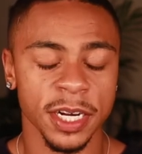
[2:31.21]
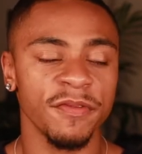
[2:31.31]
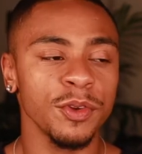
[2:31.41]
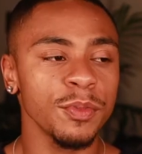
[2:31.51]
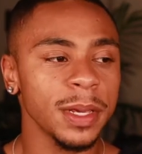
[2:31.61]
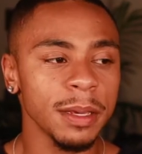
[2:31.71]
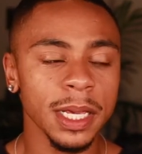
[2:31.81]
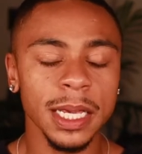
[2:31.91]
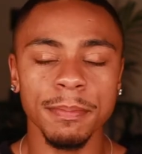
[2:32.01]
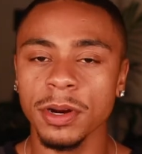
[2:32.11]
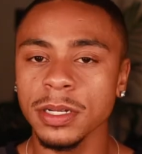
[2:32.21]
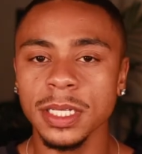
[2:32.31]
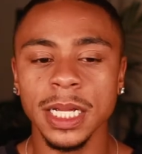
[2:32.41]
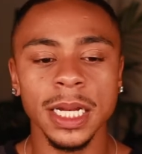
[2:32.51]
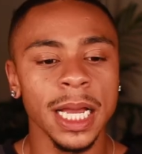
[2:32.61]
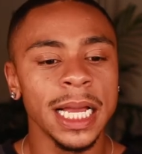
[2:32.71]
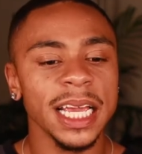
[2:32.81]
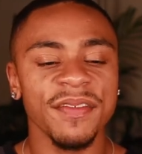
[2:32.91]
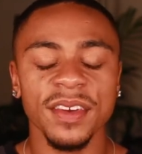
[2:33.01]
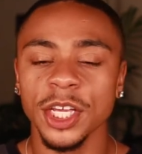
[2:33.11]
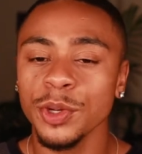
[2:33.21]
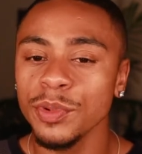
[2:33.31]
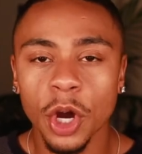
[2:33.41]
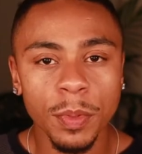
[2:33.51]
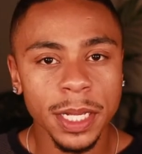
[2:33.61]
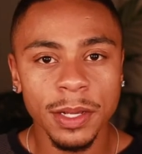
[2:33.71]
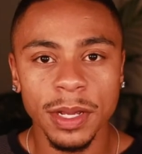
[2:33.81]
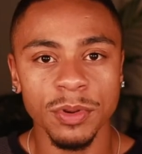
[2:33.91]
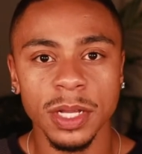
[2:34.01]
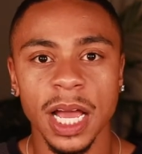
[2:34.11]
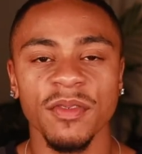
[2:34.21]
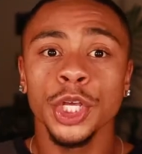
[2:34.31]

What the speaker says: If you meet me in person, if you know me in real life,